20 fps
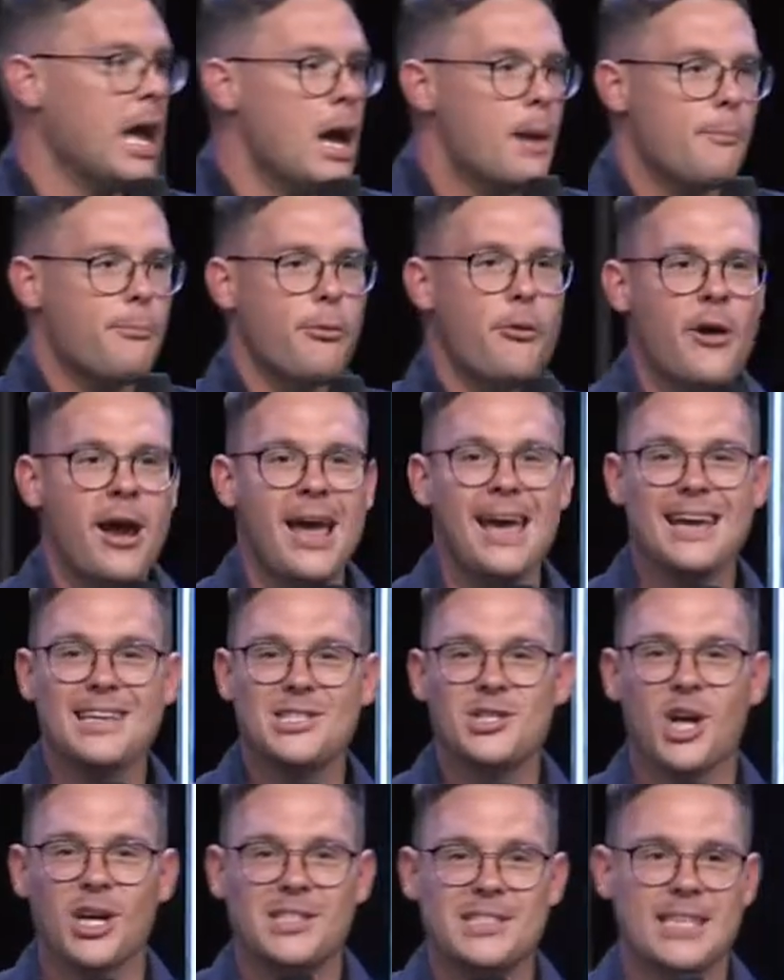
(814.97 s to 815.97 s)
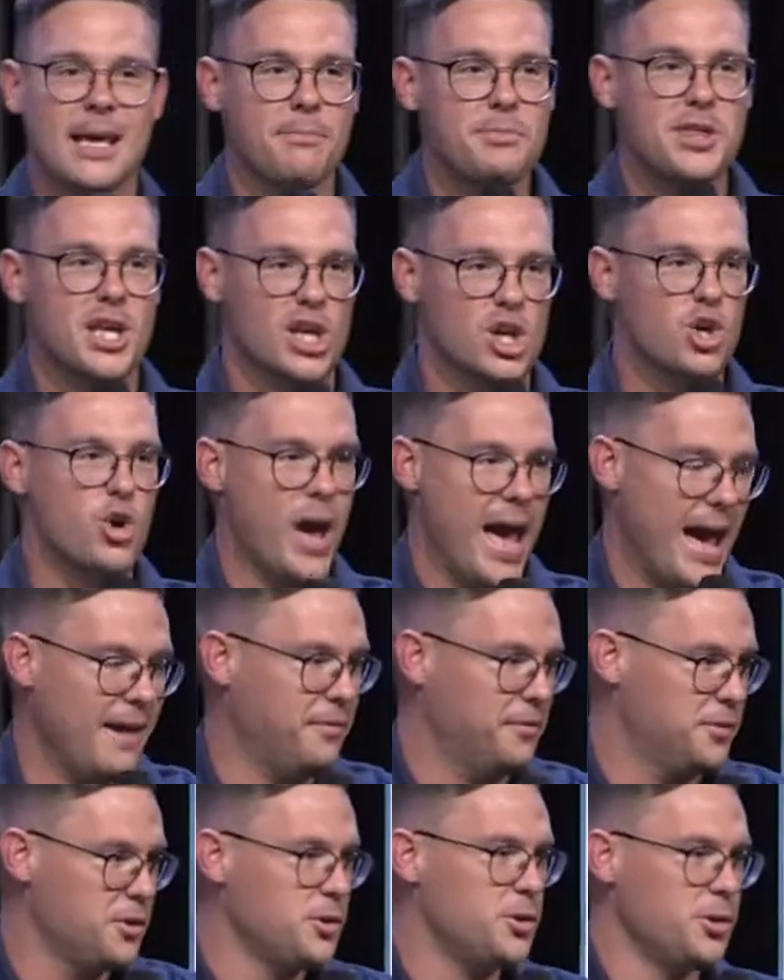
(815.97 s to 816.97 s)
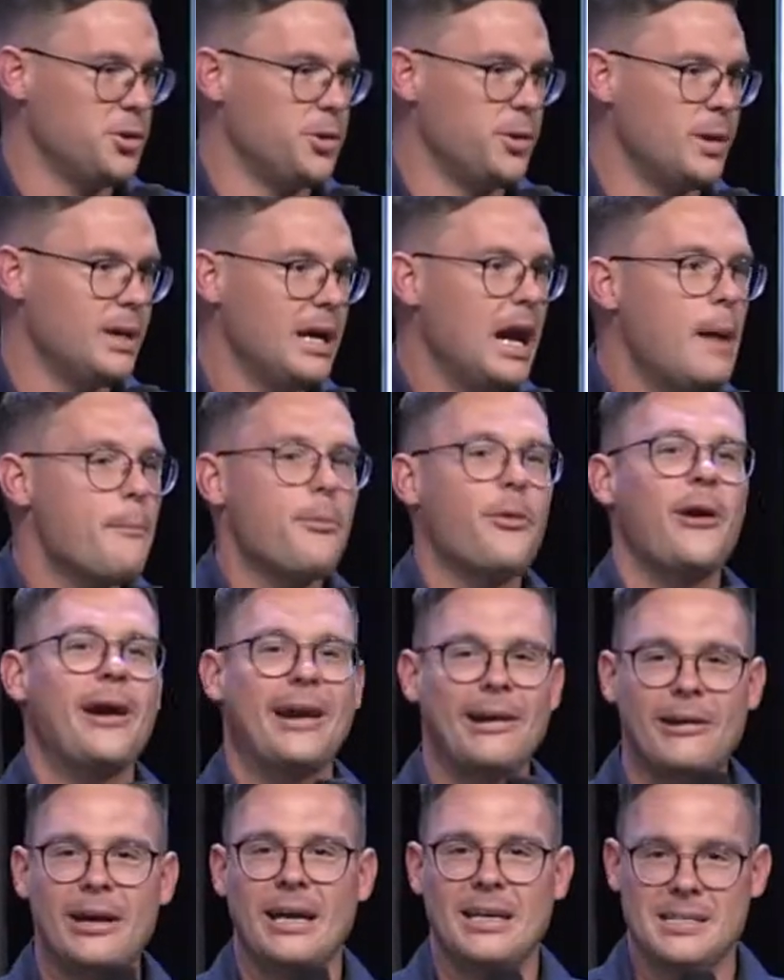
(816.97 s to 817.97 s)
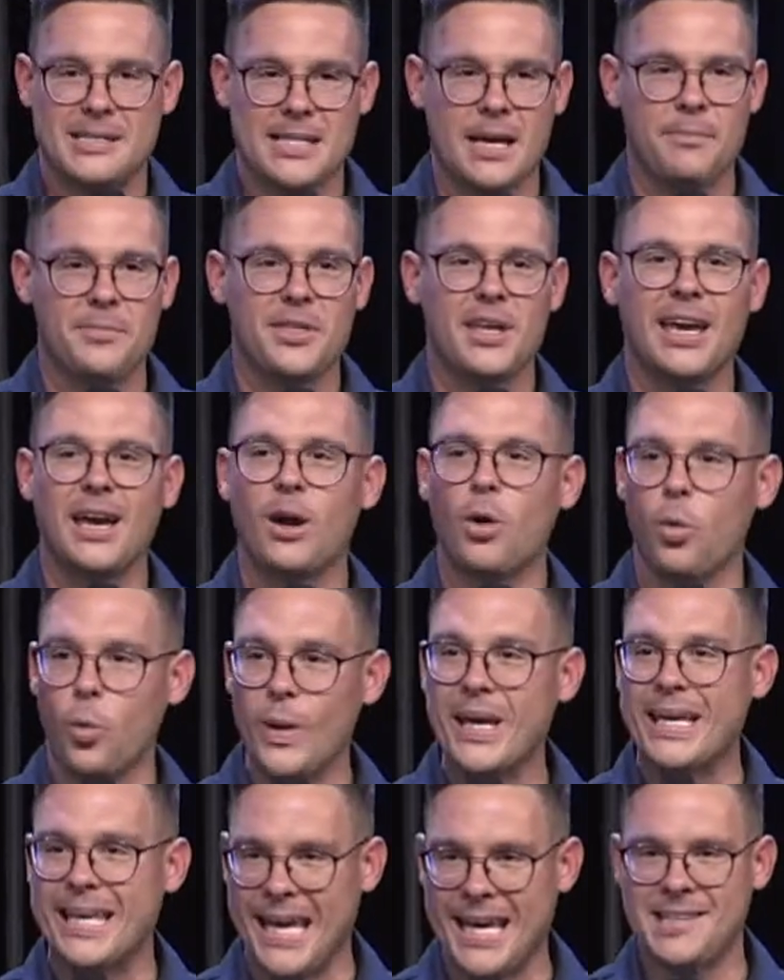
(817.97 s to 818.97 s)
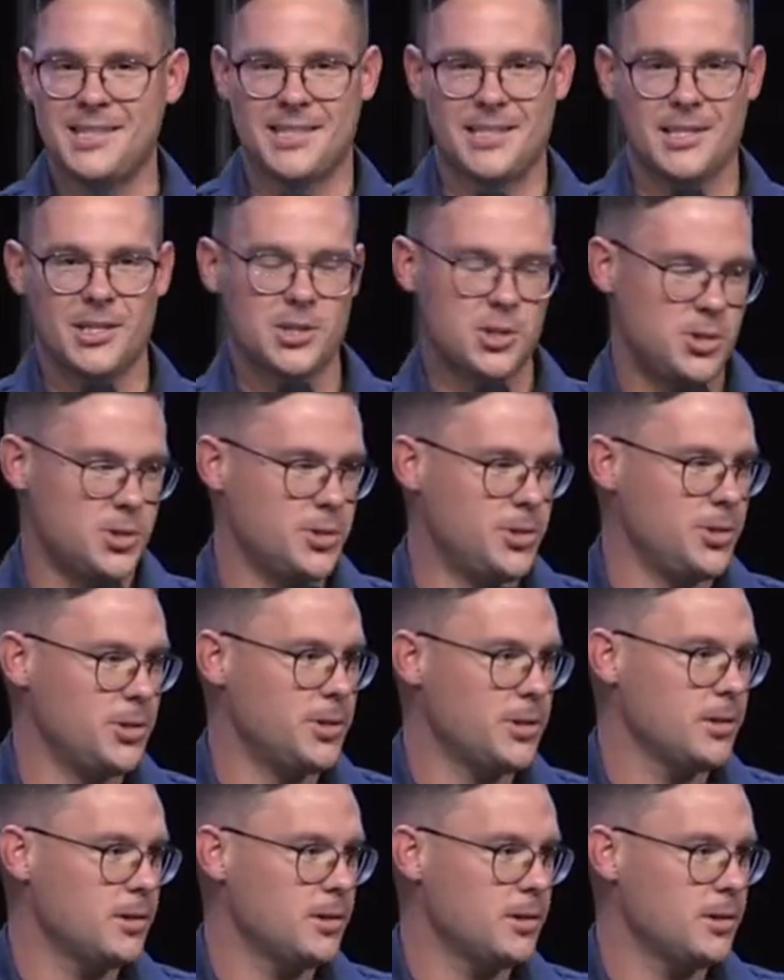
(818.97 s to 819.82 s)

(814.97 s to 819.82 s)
Prayer is not something you have to do, prayer is something we get to do.